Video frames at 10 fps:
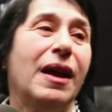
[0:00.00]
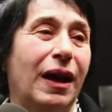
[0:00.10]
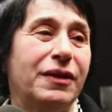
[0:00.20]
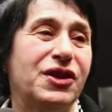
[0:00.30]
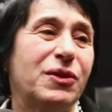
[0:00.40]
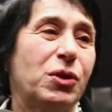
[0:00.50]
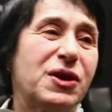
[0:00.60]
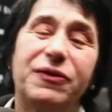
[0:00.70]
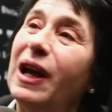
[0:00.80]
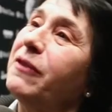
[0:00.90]
and she
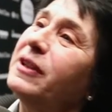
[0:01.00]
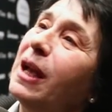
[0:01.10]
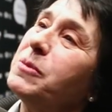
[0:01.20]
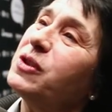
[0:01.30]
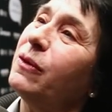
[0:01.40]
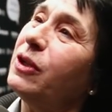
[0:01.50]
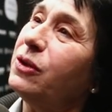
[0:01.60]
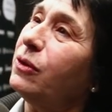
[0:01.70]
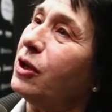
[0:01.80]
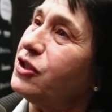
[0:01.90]
was five-time
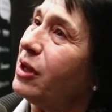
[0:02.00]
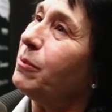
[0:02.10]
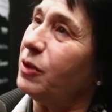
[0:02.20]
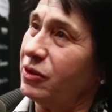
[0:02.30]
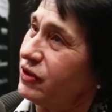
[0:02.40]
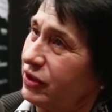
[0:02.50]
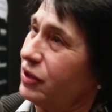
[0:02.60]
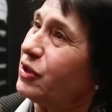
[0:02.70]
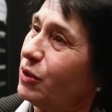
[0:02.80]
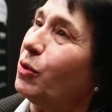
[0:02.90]
Soviet Union champion.
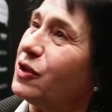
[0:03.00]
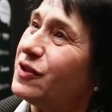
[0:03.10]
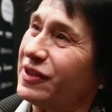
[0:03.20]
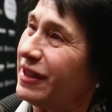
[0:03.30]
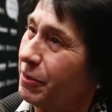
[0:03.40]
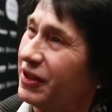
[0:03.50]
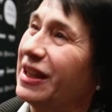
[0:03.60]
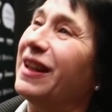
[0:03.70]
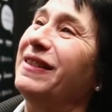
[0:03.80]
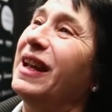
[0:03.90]
She was
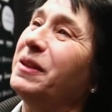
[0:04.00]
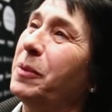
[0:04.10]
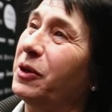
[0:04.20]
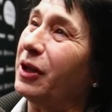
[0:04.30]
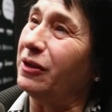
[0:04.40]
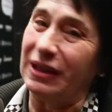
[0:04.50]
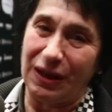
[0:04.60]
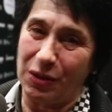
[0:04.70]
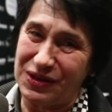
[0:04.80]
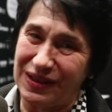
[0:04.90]
something in that period,
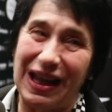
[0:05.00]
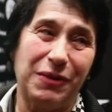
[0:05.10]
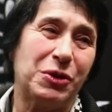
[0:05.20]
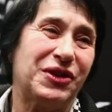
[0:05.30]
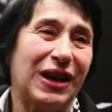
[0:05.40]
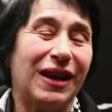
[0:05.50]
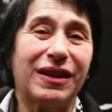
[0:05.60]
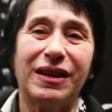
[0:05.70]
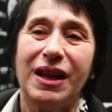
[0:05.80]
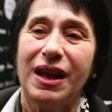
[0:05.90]
and I was
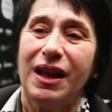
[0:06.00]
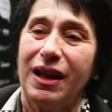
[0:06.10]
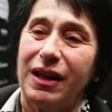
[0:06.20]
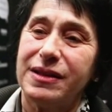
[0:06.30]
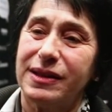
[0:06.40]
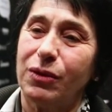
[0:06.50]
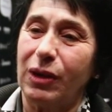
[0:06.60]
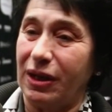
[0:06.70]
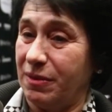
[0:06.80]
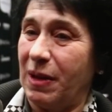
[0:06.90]
young, and so
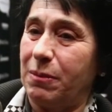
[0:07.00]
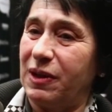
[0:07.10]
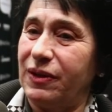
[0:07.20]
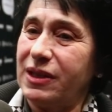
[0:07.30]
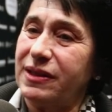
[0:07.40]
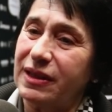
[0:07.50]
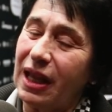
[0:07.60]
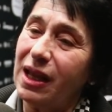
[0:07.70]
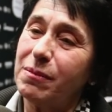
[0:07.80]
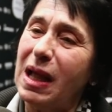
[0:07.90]
I remember this
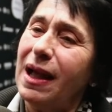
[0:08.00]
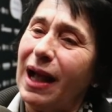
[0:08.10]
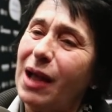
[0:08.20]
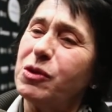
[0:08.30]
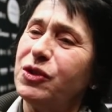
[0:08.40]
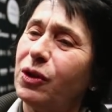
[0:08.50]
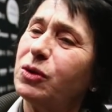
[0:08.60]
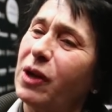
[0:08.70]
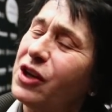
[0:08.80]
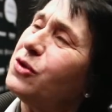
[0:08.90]
game. I was
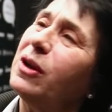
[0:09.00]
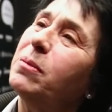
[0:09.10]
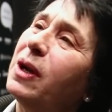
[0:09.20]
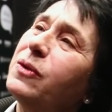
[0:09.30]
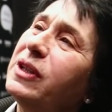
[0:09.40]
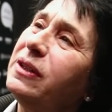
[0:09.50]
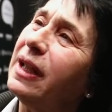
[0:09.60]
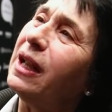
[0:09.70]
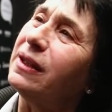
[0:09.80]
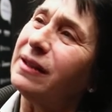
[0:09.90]
not quite sure about the
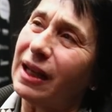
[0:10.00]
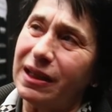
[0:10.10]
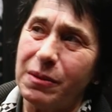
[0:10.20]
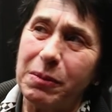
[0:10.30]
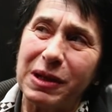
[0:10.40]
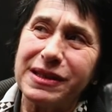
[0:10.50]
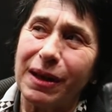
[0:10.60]
date. I remembered